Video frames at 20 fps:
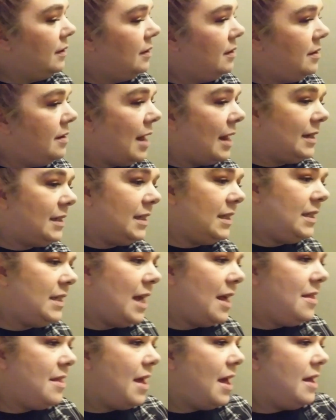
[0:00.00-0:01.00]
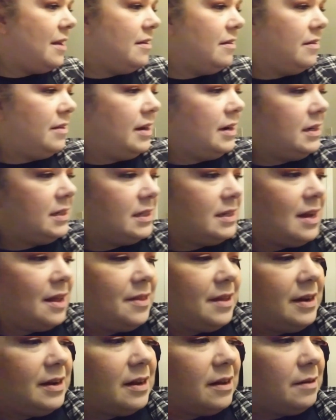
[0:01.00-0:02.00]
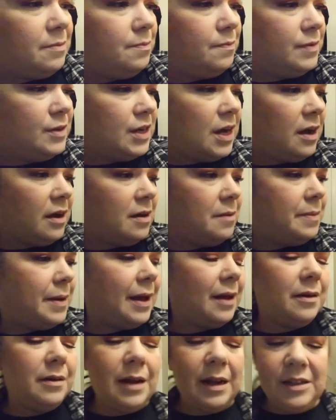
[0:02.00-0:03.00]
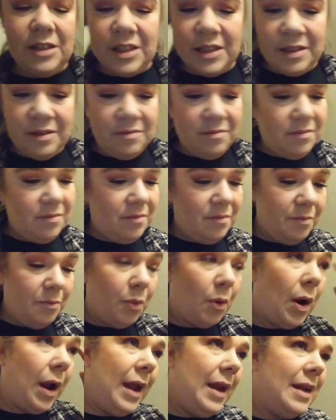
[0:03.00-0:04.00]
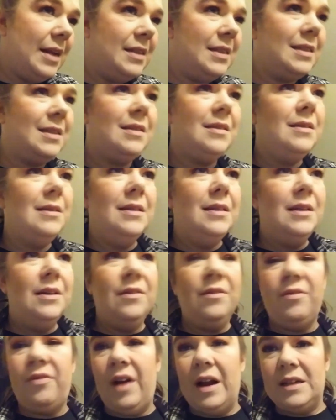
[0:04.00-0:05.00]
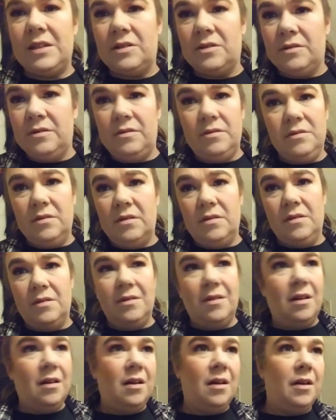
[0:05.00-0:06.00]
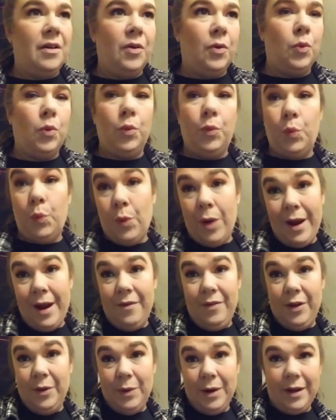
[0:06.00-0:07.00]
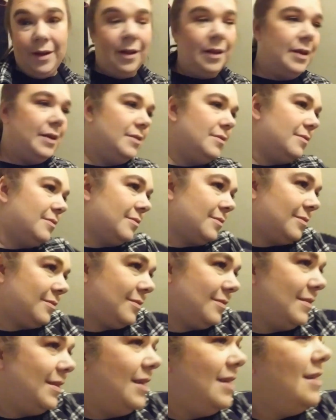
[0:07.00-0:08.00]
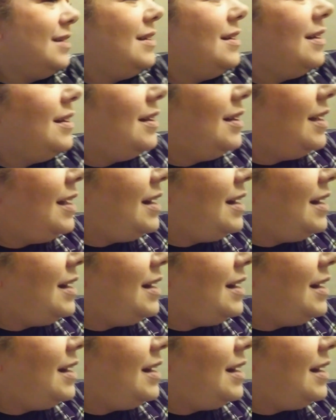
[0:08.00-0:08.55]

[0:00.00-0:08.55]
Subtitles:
Not to say that there is nothing to talk about. I just, brain is frazzled, on hold, whatever you want to call it. It